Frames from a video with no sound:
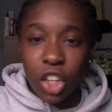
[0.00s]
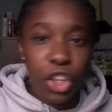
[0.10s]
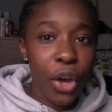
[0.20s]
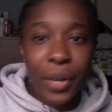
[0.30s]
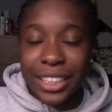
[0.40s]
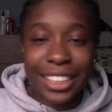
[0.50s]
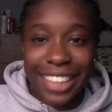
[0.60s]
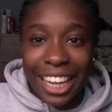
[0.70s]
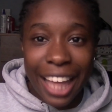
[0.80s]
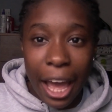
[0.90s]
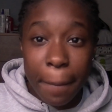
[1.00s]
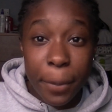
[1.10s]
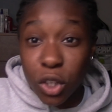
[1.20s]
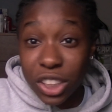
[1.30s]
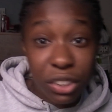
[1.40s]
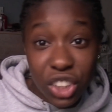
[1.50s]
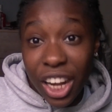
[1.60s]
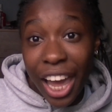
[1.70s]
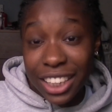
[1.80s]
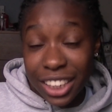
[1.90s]
You don't need to say that because if she
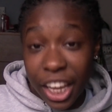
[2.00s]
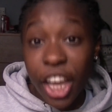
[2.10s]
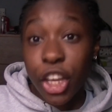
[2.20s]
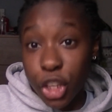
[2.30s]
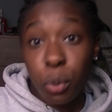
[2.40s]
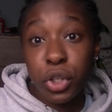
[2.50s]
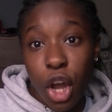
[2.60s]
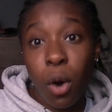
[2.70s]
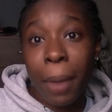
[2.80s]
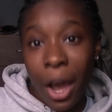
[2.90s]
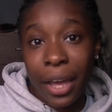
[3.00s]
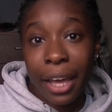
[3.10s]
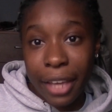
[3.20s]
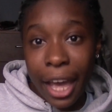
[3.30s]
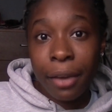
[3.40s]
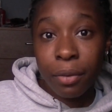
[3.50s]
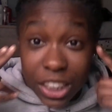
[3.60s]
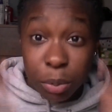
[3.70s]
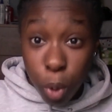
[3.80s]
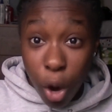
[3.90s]
liked it, you would know about it, yeah?
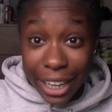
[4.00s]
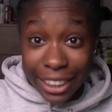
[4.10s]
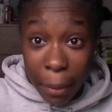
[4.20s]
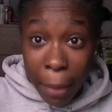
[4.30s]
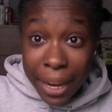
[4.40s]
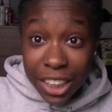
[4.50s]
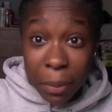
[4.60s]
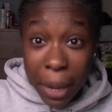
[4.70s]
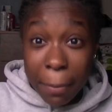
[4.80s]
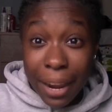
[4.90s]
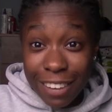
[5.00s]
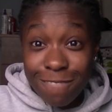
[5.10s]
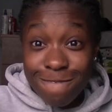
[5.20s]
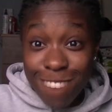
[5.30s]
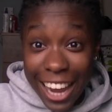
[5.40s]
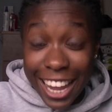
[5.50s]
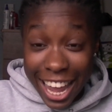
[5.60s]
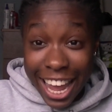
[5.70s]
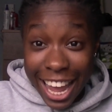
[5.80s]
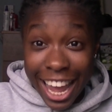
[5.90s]
This point that I'm about to make my right
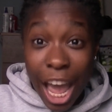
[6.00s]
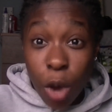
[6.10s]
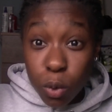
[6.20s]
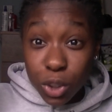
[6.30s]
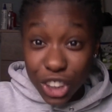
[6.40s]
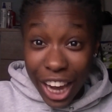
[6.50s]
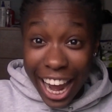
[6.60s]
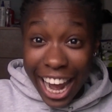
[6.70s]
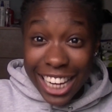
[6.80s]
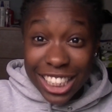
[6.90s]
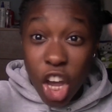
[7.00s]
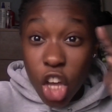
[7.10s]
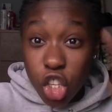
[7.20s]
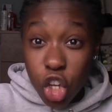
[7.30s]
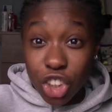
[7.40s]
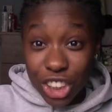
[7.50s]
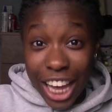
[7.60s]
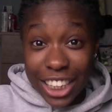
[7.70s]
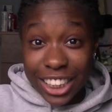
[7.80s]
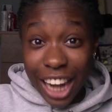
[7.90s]
here will change your
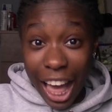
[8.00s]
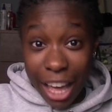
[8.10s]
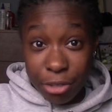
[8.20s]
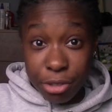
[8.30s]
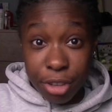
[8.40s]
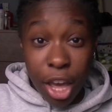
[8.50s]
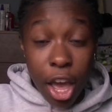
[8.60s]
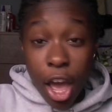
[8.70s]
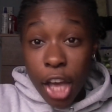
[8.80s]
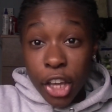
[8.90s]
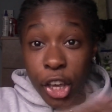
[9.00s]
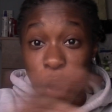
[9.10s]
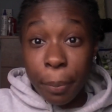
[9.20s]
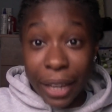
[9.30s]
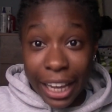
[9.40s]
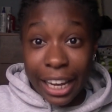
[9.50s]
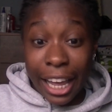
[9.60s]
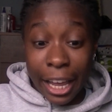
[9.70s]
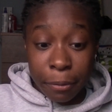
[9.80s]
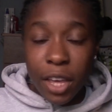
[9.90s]
sex life
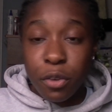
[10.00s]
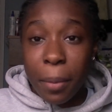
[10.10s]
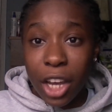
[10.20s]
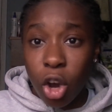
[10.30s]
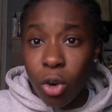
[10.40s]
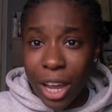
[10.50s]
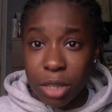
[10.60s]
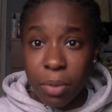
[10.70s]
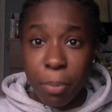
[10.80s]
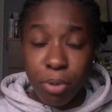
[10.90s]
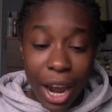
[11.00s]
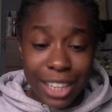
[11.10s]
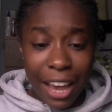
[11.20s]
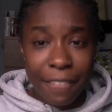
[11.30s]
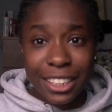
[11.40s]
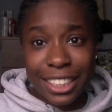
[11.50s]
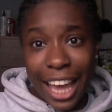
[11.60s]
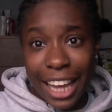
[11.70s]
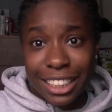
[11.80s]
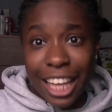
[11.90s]
completely. If you make her orgasmic prior to having
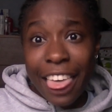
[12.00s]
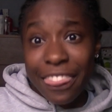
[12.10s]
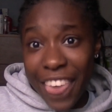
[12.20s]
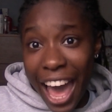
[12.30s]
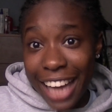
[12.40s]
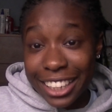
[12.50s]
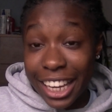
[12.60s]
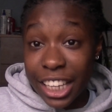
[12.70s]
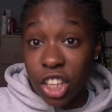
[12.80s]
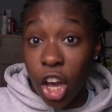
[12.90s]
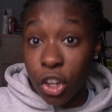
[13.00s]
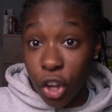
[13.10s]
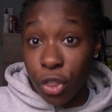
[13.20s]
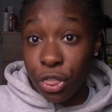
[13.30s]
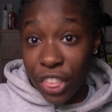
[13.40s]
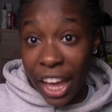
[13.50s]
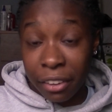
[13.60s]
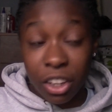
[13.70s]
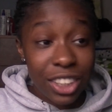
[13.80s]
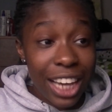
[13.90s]
sex, that is a good
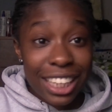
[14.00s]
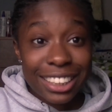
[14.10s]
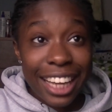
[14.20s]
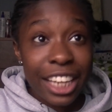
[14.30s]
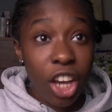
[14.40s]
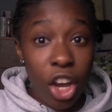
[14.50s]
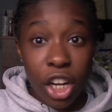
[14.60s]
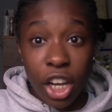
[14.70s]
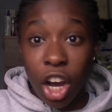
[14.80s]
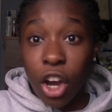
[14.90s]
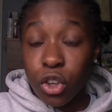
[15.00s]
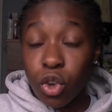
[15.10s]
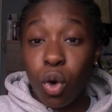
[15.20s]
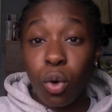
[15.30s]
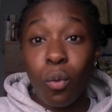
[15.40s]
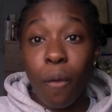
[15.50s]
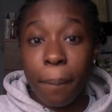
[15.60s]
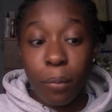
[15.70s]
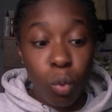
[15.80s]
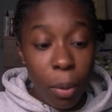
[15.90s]
thing because as I stated earlier, not all
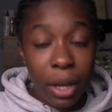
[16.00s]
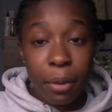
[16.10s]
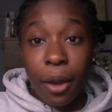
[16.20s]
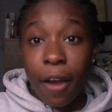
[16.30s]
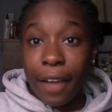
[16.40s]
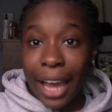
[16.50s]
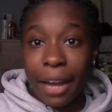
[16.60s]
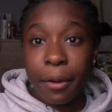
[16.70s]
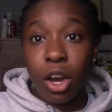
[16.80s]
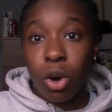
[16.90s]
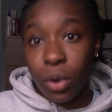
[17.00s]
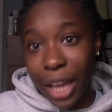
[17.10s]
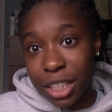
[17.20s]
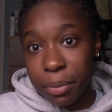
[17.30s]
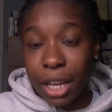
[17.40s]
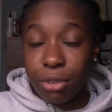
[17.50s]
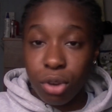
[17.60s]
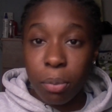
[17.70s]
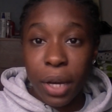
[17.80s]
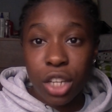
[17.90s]
w- women can orgasmate
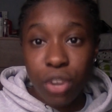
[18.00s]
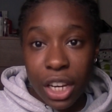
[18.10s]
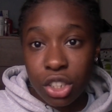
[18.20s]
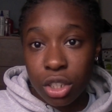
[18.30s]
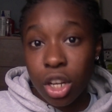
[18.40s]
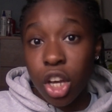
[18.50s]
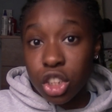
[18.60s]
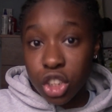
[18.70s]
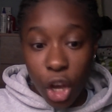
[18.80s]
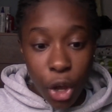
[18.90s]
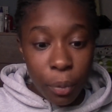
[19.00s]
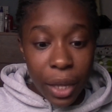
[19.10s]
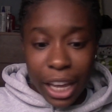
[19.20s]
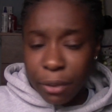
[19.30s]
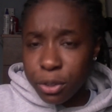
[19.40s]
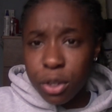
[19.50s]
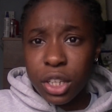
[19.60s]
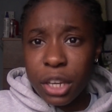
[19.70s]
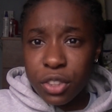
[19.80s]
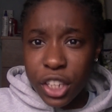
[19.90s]
from penetration. So, if you
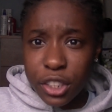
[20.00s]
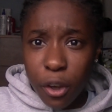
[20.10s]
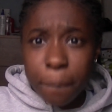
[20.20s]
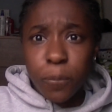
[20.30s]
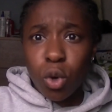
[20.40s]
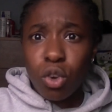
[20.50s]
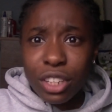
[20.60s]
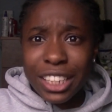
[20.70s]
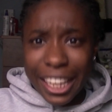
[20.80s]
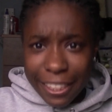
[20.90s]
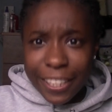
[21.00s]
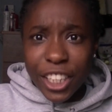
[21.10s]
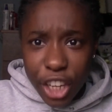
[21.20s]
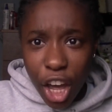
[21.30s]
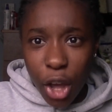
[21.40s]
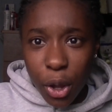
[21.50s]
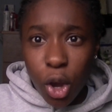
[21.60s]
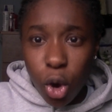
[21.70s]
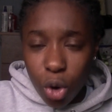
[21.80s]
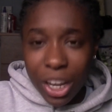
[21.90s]
if she's already, you know,
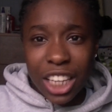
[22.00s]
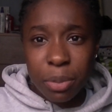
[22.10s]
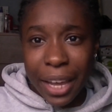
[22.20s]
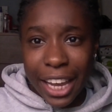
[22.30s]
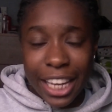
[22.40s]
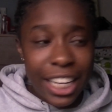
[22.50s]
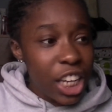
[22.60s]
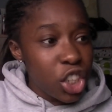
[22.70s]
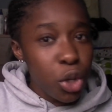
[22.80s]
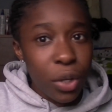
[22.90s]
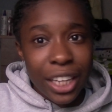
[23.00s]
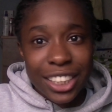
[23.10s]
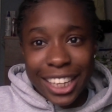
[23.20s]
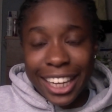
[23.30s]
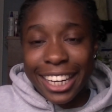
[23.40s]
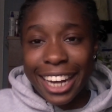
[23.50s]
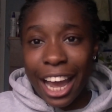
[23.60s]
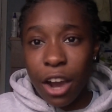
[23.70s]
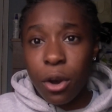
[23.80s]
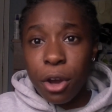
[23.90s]
orgasmated, you can she can
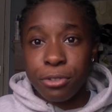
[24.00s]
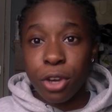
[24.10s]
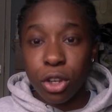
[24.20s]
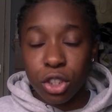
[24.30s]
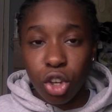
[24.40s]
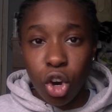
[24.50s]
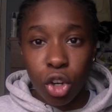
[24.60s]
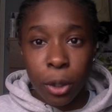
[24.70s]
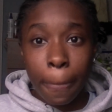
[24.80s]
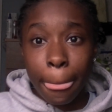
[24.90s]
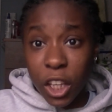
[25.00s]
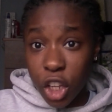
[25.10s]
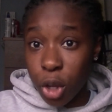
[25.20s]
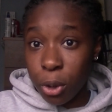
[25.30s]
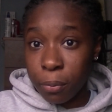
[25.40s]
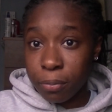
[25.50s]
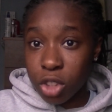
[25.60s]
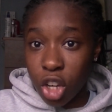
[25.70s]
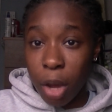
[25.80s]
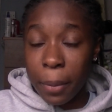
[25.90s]
now focus on you.
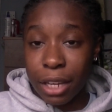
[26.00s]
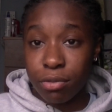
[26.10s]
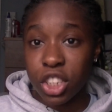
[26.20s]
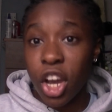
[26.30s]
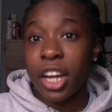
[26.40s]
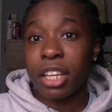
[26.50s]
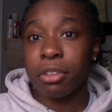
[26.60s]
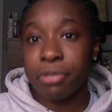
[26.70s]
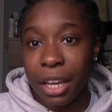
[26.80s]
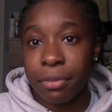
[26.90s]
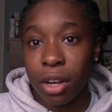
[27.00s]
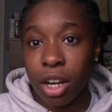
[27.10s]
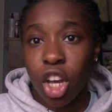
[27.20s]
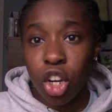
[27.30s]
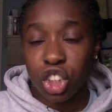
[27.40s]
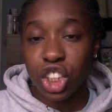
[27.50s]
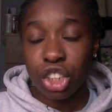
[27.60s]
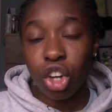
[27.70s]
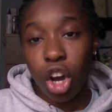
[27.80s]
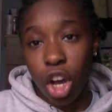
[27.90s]
You know what I mean? Returning the favor because
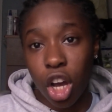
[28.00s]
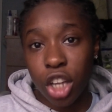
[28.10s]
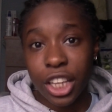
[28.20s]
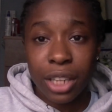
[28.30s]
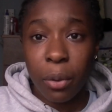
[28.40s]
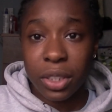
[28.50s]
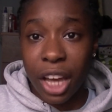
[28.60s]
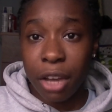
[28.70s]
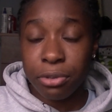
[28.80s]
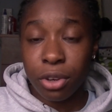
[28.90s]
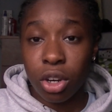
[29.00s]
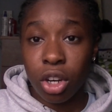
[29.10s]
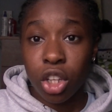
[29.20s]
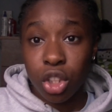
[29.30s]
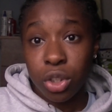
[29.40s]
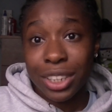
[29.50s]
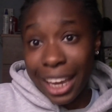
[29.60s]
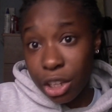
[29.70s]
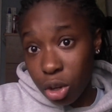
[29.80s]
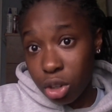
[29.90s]
she's got hers. Now it's time for you to
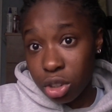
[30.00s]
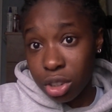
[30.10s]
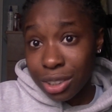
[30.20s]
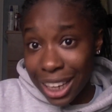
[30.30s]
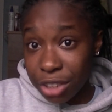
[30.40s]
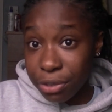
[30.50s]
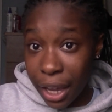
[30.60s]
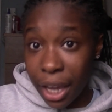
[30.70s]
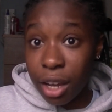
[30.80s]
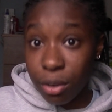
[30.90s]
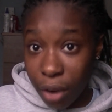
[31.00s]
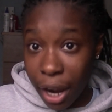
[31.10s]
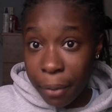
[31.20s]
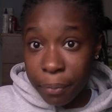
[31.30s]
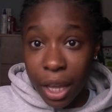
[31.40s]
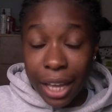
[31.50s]
get yours. That's fair, right?